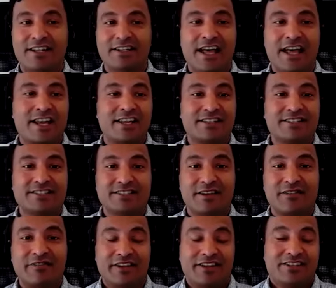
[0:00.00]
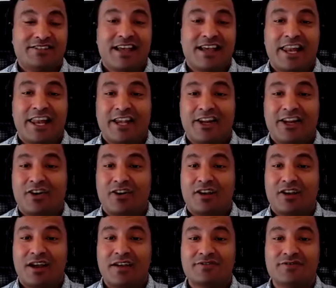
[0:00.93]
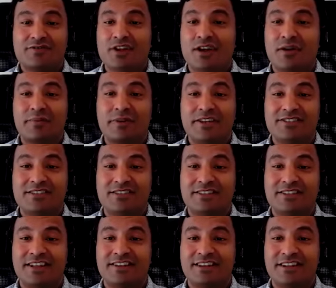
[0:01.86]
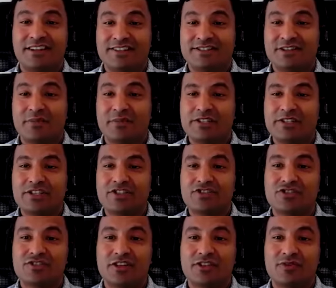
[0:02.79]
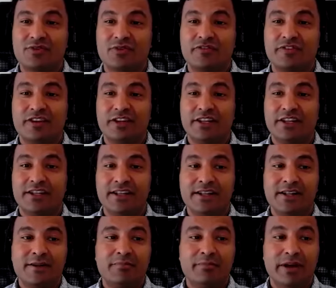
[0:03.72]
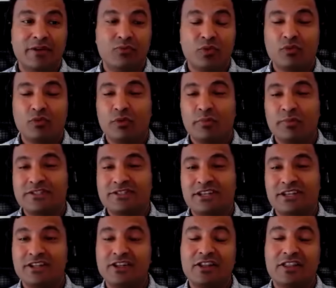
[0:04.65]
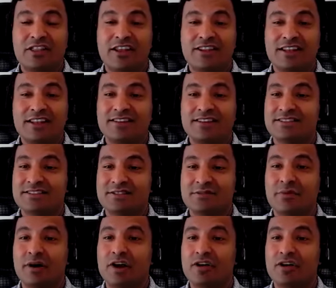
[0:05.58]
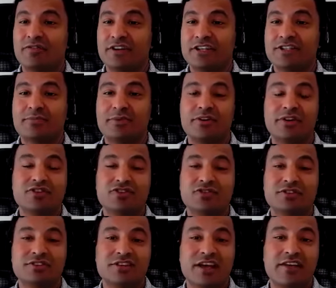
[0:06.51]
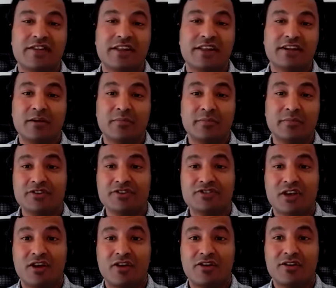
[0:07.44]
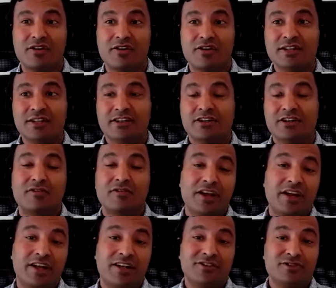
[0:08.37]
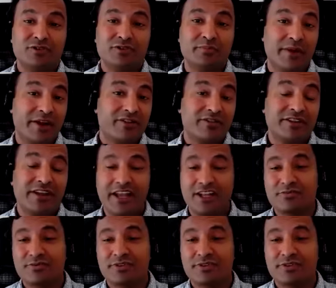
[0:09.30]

lot of this stuff is hiding in archives for companies, and, and it is in their best interest not to reveal it. But we would be silly to think that this isn't part of the experiential design that companies are creating to better engage with